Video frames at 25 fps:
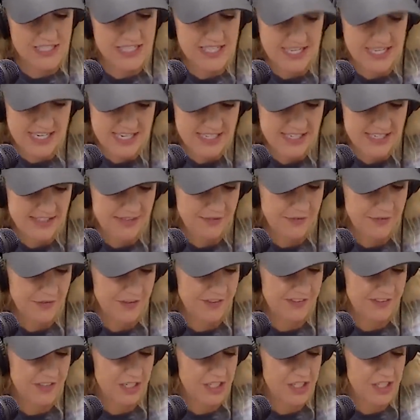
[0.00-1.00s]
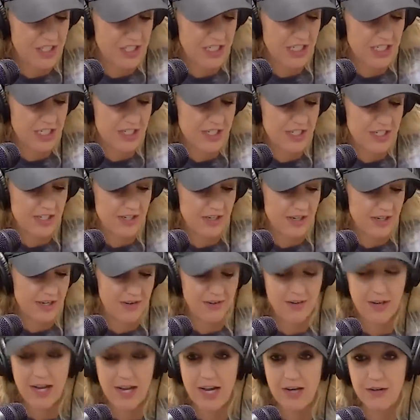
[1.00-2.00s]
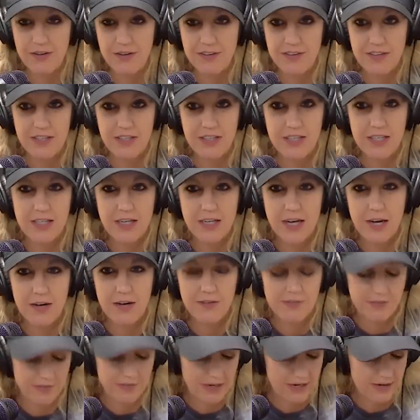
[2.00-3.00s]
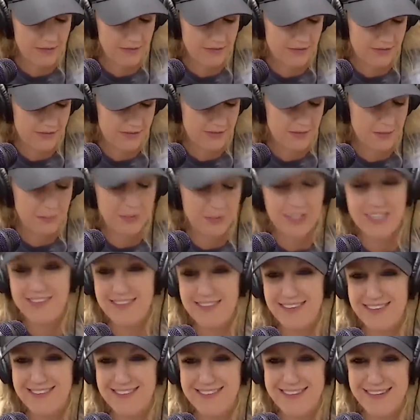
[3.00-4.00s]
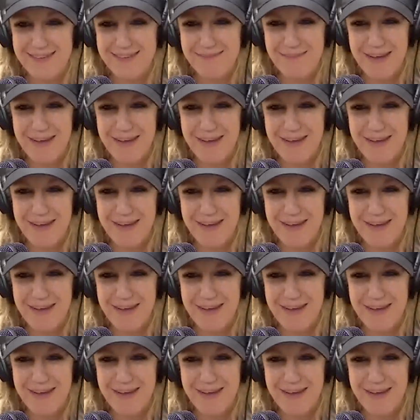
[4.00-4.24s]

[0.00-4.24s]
the Nikes for a session? How does it? How's how's the play testing